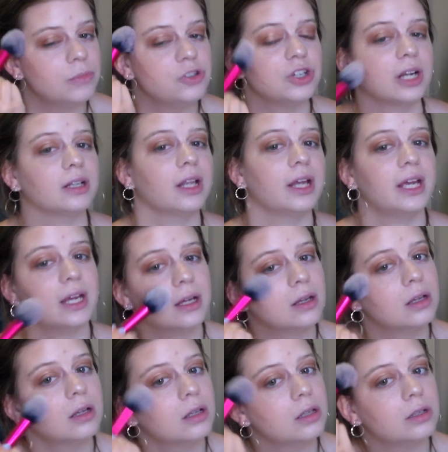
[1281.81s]
gently
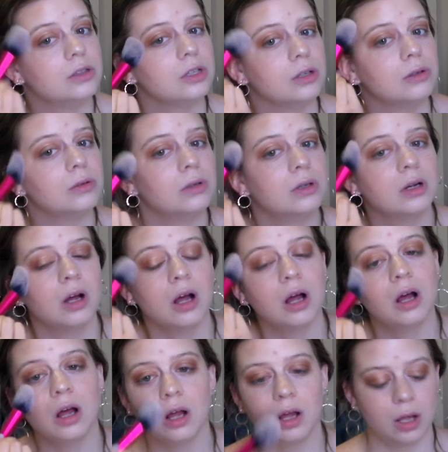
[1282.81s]
do
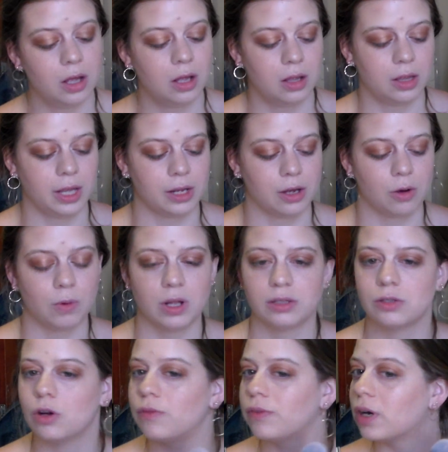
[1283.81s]
like a
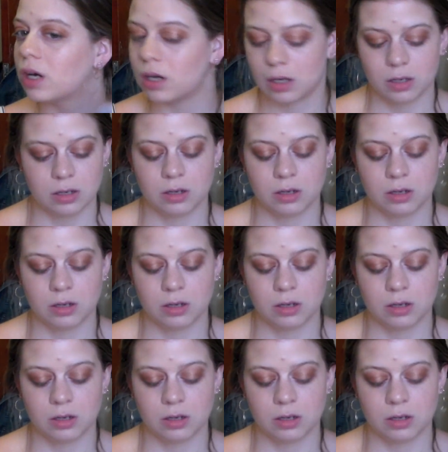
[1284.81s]
once over